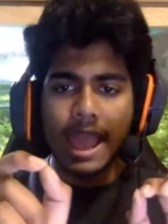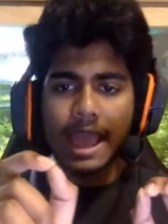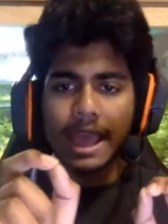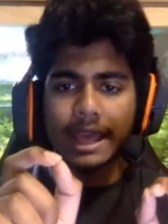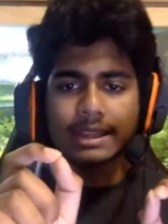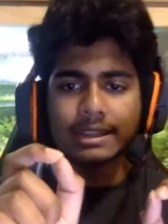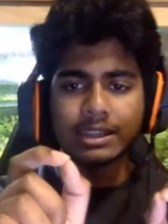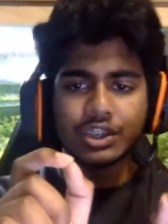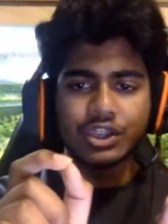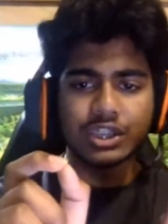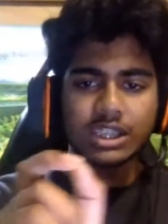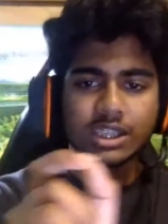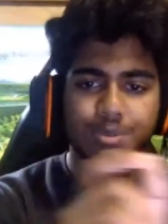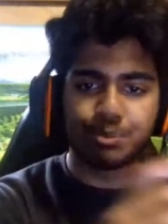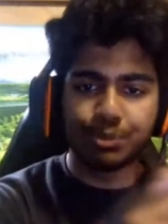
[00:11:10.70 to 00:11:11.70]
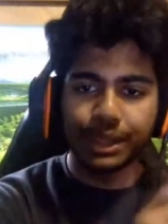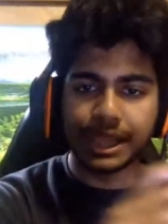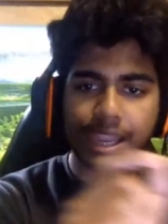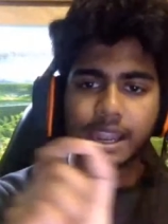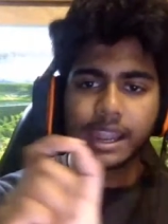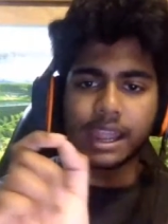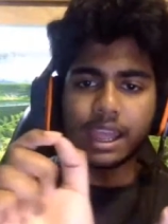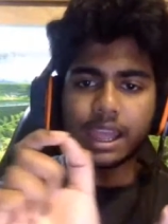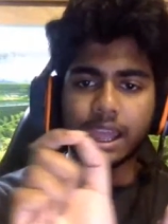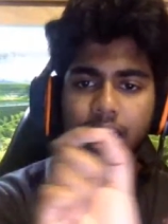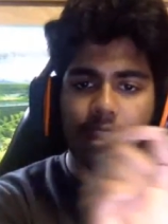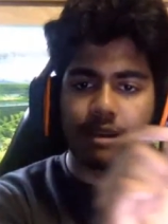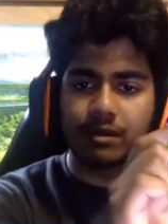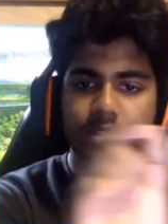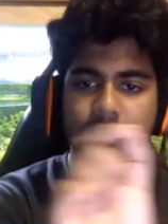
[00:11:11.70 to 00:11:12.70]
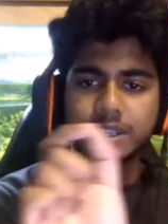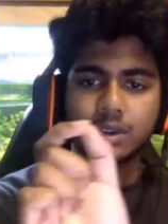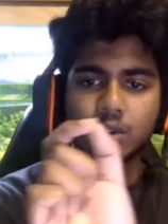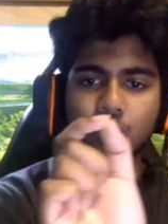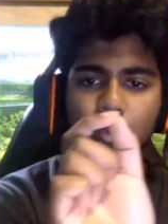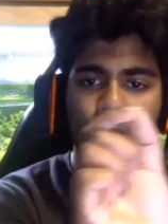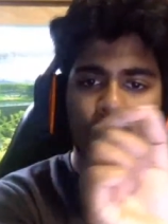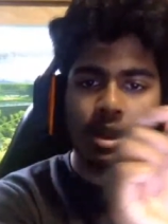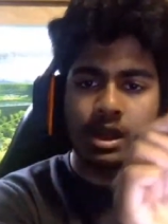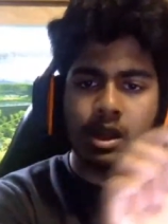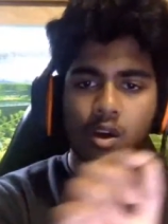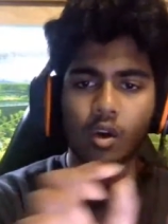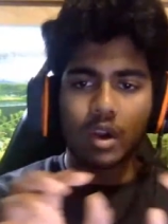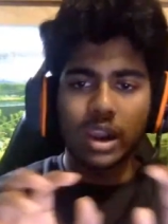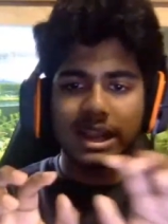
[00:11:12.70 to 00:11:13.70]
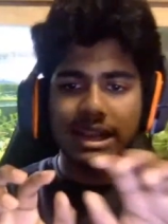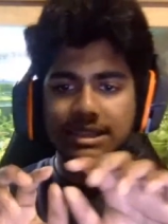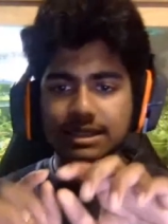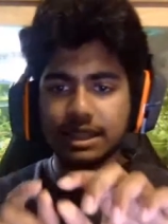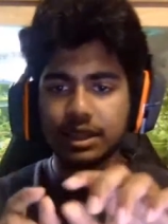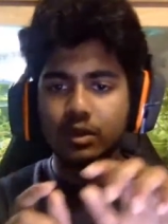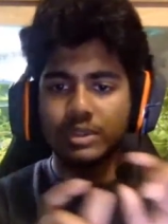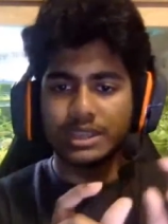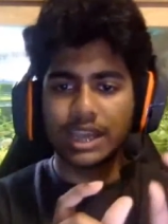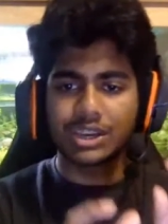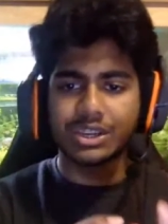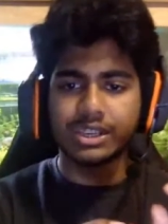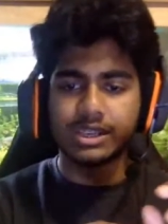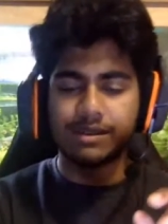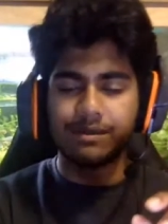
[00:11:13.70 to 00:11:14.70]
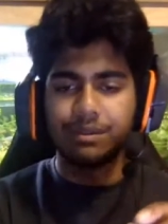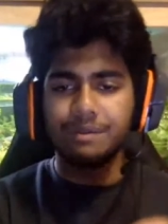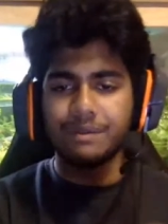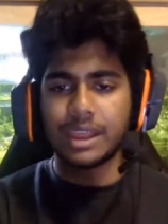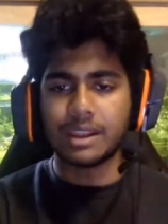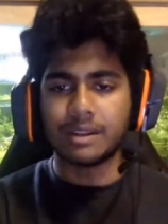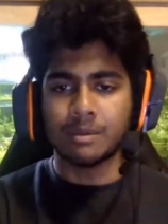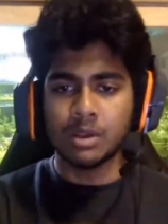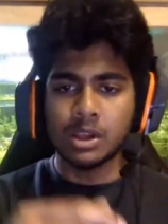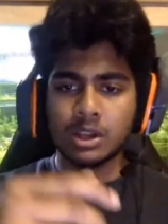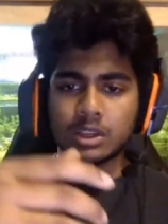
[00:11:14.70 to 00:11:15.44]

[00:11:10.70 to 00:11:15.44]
and just split every single, or I guess little sections of the fin.